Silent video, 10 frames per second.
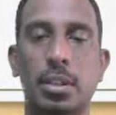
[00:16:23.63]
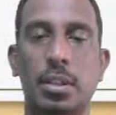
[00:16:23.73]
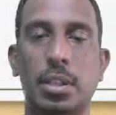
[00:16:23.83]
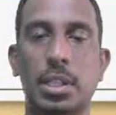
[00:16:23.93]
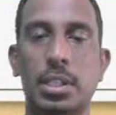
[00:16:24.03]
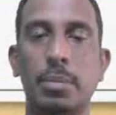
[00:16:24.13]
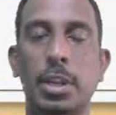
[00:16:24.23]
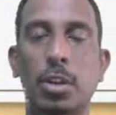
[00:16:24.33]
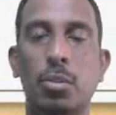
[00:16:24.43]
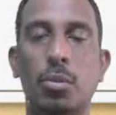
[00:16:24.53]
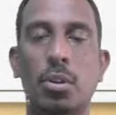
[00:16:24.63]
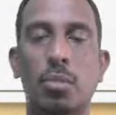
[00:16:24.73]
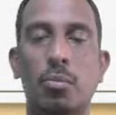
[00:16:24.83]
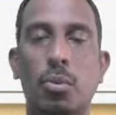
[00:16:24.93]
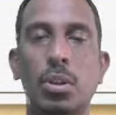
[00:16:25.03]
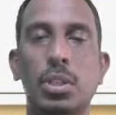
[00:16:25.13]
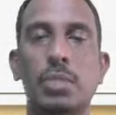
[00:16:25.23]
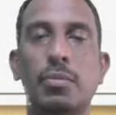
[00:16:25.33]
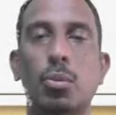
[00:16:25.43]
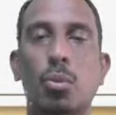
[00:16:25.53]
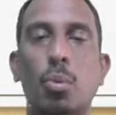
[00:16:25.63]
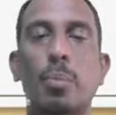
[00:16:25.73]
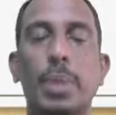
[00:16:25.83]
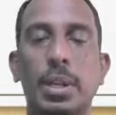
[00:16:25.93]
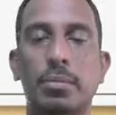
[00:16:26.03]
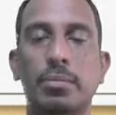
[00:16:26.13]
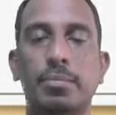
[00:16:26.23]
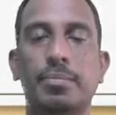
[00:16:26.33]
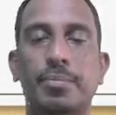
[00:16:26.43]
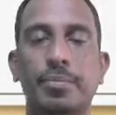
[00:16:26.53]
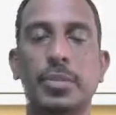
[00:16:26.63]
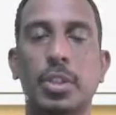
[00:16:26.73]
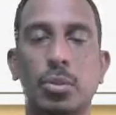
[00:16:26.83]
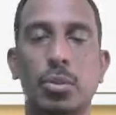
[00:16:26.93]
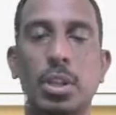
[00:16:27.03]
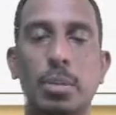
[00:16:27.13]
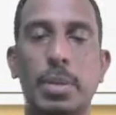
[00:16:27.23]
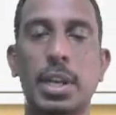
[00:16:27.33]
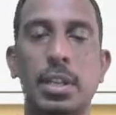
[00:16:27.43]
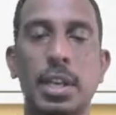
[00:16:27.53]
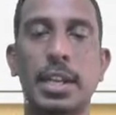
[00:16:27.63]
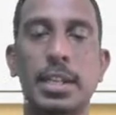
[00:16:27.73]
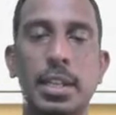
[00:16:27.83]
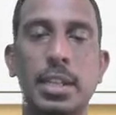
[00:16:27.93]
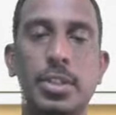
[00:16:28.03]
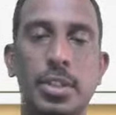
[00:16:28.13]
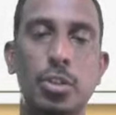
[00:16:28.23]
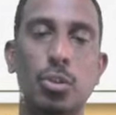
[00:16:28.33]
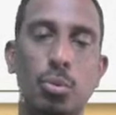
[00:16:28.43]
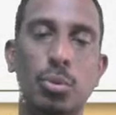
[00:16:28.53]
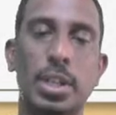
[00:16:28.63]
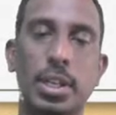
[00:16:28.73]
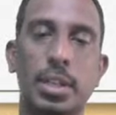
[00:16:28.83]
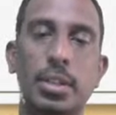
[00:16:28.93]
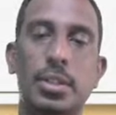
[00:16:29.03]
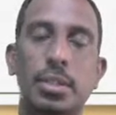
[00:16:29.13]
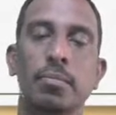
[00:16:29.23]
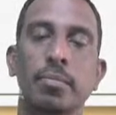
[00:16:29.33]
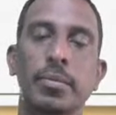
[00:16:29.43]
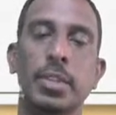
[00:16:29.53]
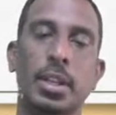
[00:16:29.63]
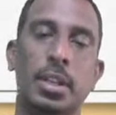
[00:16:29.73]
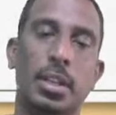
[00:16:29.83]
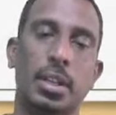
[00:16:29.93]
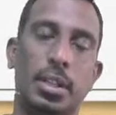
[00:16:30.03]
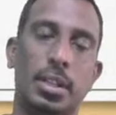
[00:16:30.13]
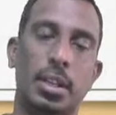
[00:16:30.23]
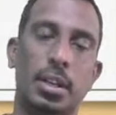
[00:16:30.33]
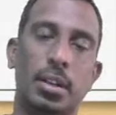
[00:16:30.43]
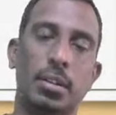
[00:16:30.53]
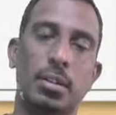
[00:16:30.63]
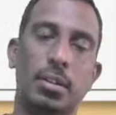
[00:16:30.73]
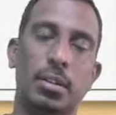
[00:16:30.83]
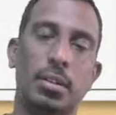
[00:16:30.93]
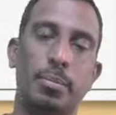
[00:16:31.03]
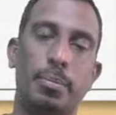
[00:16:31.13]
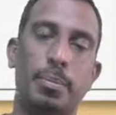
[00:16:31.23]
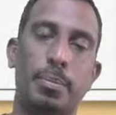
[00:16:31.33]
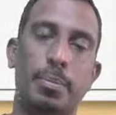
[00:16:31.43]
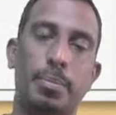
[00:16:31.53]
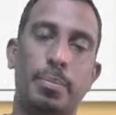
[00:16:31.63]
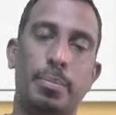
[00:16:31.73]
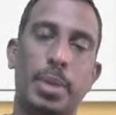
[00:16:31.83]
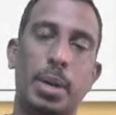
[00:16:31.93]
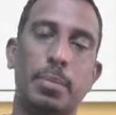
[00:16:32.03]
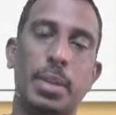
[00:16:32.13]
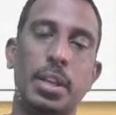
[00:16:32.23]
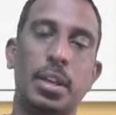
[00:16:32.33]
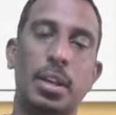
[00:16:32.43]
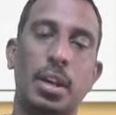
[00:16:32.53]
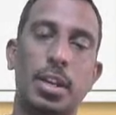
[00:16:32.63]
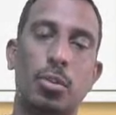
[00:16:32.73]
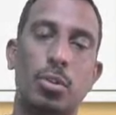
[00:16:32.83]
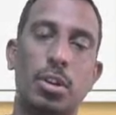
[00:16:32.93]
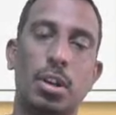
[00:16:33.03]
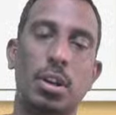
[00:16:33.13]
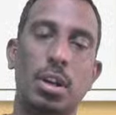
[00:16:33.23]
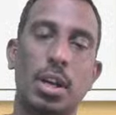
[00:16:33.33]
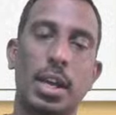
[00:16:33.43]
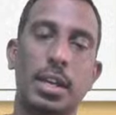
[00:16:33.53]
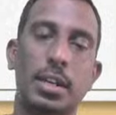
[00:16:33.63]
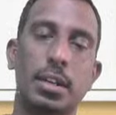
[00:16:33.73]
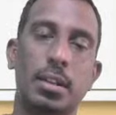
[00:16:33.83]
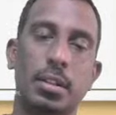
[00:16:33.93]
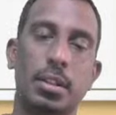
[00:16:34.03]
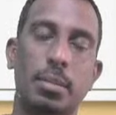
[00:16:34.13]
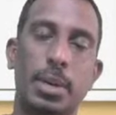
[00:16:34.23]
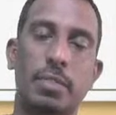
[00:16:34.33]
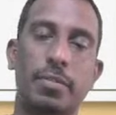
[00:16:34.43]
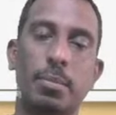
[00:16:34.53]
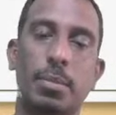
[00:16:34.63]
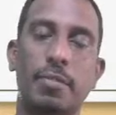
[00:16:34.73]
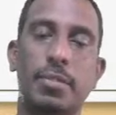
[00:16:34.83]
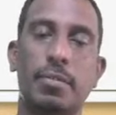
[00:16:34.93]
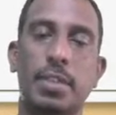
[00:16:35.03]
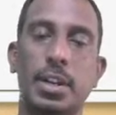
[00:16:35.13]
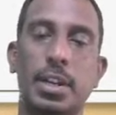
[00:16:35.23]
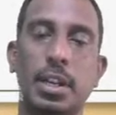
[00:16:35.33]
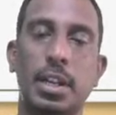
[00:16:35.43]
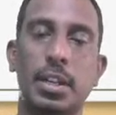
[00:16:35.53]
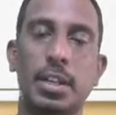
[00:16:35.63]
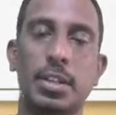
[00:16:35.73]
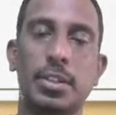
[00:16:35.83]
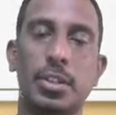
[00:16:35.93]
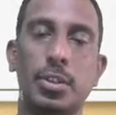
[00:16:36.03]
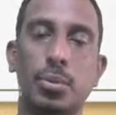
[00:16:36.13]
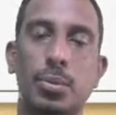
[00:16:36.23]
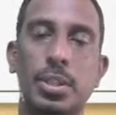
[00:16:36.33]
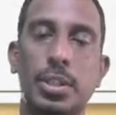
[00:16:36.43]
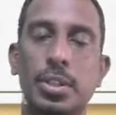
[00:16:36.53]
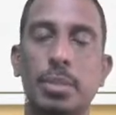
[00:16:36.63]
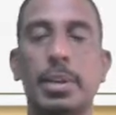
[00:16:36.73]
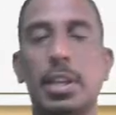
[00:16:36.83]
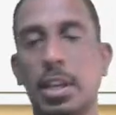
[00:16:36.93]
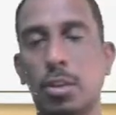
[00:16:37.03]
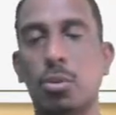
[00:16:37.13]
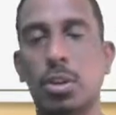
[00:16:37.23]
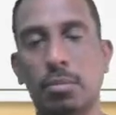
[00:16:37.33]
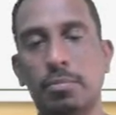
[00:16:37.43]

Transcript: semilunar valves will open, so that blood enters into, that is, the pulmonary aorta, and the blood from left ventricle enters into systemic aorta,